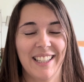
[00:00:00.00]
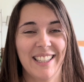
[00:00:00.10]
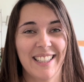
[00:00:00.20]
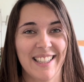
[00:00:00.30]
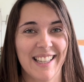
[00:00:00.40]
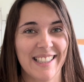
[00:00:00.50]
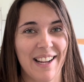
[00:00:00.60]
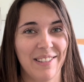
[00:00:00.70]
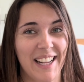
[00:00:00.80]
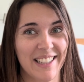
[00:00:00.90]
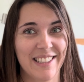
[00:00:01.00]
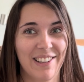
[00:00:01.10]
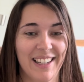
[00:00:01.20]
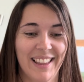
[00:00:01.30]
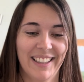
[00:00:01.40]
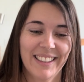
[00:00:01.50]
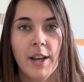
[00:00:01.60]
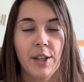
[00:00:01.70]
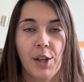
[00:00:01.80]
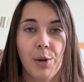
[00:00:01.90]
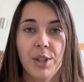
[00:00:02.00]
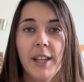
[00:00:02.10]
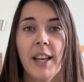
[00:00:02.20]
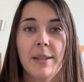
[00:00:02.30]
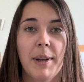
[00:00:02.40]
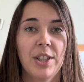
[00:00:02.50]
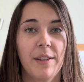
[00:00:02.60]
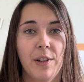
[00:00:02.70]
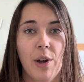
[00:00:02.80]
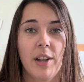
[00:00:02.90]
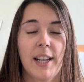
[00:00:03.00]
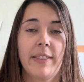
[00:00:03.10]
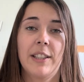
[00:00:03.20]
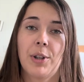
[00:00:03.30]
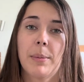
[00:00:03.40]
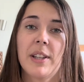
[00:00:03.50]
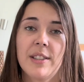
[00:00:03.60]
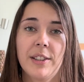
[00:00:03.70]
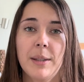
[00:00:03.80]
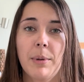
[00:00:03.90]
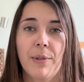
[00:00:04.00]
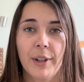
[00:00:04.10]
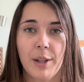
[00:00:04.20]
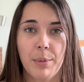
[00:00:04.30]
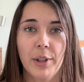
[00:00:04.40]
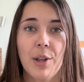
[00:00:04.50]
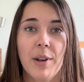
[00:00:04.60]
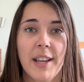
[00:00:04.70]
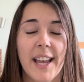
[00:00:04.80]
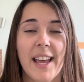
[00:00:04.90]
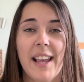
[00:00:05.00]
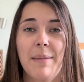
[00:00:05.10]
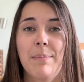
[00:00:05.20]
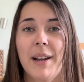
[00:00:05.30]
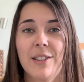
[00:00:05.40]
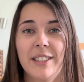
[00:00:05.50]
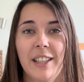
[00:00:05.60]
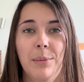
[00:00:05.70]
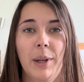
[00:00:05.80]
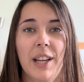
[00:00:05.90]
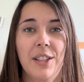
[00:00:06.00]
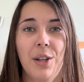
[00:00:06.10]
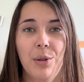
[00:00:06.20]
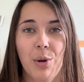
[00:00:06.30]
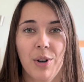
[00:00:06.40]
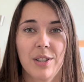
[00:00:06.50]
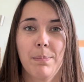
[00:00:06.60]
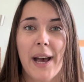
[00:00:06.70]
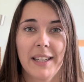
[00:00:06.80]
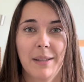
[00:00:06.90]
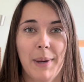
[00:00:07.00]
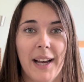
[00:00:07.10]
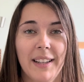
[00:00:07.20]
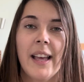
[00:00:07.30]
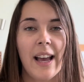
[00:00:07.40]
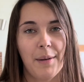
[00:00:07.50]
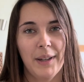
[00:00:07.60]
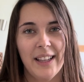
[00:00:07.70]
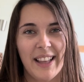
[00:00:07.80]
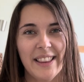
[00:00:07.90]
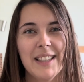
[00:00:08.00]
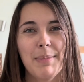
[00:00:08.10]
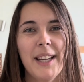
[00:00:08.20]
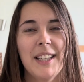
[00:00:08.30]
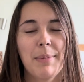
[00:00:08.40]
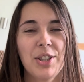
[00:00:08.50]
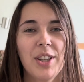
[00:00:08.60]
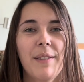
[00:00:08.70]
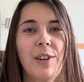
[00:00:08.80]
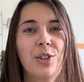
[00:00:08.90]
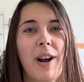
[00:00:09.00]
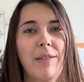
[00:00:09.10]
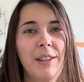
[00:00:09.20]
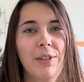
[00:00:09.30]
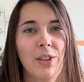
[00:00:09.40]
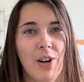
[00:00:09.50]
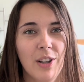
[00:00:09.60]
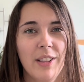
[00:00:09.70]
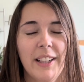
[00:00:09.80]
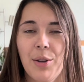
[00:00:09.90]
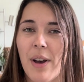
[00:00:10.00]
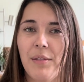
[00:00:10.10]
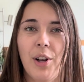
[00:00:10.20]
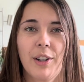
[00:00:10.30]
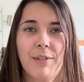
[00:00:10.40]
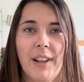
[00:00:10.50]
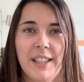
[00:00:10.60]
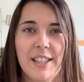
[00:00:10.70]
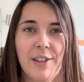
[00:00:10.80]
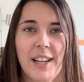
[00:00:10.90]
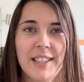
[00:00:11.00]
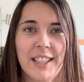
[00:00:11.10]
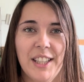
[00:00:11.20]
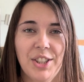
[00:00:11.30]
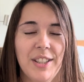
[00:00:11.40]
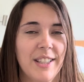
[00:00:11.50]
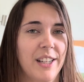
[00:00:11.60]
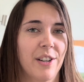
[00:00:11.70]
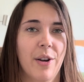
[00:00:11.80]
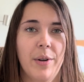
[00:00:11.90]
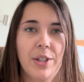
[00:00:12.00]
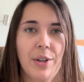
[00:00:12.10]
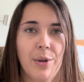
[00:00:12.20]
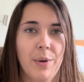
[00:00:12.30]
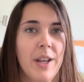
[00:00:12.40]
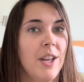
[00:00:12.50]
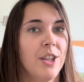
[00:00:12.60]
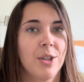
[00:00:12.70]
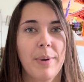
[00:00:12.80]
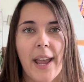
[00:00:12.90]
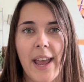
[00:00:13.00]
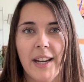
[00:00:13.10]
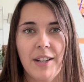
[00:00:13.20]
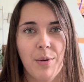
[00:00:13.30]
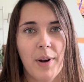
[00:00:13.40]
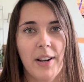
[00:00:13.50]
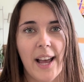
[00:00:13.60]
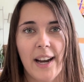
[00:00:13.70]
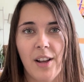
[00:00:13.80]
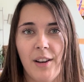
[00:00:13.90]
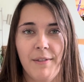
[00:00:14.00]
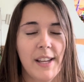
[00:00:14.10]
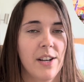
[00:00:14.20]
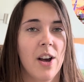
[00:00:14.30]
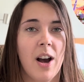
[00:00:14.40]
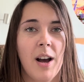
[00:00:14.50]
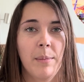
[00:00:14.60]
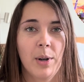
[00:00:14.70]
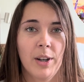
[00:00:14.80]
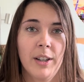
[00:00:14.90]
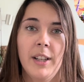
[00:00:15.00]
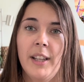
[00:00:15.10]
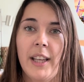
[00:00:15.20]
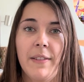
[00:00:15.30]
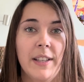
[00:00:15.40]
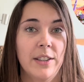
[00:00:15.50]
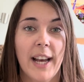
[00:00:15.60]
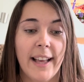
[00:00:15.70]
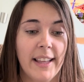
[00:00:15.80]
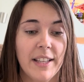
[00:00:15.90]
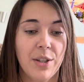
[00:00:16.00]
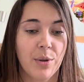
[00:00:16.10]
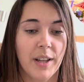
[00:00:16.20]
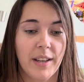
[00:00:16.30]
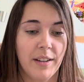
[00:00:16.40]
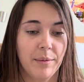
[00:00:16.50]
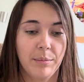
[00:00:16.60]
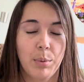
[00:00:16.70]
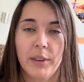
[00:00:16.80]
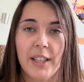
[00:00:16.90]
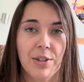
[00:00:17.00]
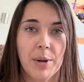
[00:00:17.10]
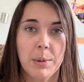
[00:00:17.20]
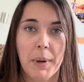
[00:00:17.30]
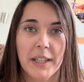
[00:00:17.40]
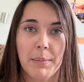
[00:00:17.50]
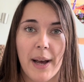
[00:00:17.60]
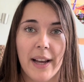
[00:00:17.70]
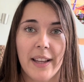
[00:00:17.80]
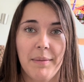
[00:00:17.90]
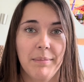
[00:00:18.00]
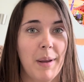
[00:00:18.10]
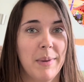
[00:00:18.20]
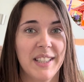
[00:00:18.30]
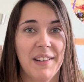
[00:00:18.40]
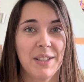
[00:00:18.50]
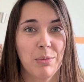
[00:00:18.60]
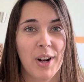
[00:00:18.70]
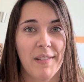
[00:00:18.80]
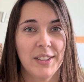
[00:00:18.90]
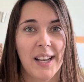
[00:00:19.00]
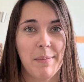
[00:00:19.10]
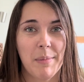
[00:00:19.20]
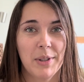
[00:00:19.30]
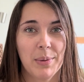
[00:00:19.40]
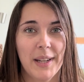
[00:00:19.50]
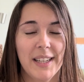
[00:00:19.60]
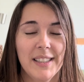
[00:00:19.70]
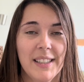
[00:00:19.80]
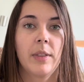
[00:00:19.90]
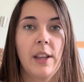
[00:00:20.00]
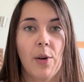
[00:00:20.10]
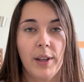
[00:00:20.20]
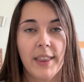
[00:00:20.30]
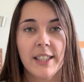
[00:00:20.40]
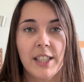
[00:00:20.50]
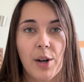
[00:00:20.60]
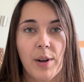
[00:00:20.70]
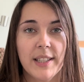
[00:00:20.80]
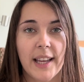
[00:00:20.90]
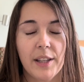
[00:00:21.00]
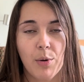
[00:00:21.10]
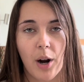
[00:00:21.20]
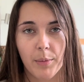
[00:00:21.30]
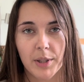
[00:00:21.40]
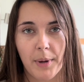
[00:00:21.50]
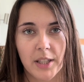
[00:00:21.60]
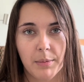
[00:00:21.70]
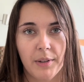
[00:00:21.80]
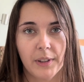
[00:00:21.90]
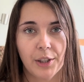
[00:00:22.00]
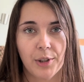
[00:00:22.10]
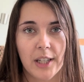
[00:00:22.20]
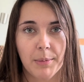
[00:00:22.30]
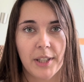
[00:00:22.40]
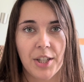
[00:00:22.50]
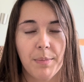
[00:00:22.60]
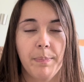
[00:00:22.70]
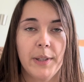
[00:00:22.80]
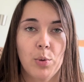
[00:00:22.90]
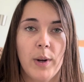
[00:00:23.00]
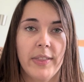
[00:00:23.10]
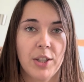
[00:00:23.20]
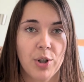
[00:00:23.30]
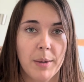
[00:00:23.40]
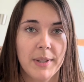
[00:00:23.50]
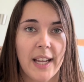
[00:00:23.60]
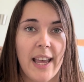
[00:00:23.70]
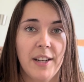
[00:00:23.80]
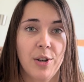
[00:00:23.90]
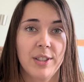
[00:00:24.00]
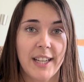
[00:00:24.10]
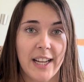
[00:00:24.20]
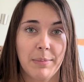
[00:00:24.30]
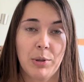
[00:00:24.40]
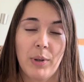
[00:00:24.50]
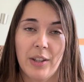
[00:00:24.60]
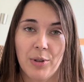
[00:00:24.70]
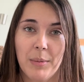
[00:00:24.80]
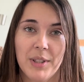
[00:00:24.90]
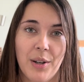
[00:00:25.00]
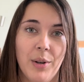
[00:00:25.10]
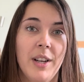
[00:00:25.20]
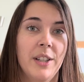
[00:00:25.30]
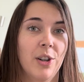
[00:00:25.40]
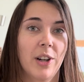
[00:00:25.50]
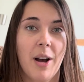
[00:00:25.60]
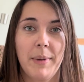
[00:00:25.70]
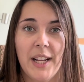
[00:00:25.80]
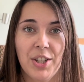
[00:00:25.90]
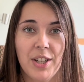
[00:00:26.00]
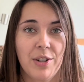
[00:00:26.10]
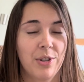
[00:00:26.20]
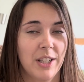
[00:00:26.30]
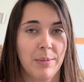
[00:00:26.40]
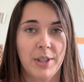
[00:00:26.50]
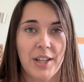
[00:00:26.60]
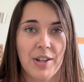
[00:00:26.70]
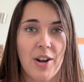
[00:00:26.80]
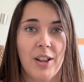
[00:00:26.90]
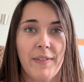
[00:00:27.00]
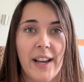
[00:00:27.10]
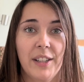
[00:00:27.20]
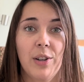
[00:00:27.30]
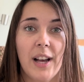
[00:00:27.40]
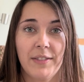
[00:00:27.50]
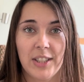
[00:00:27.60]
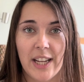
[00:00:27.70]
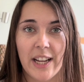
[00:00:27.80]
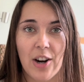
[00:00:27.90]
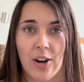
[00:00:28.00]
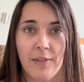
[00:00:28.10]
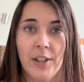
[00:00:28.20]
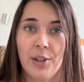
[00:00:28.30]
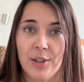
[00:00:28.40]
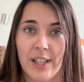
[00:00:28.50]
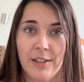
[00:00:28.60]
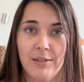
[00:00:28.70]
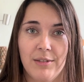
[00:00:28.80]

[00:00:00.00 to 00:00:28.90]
to test this out next year, I think. Usually, especially if you contact the trip consultant before you book, you can get a better deal booking 2 tours back-to-back. I really like this plan, especially if you're traveling for longer, like you have longer flights to your destination. Say you're going to Japan and you want to add on Vietnam or even Thailand, you can book these trips back to back and maybe save some travel time in between. The only thing to note is that you are responsible for your transportation between the trips and your stays between the trips. So your accommodation, your transportation, all of that, you'll have to take care of yourself.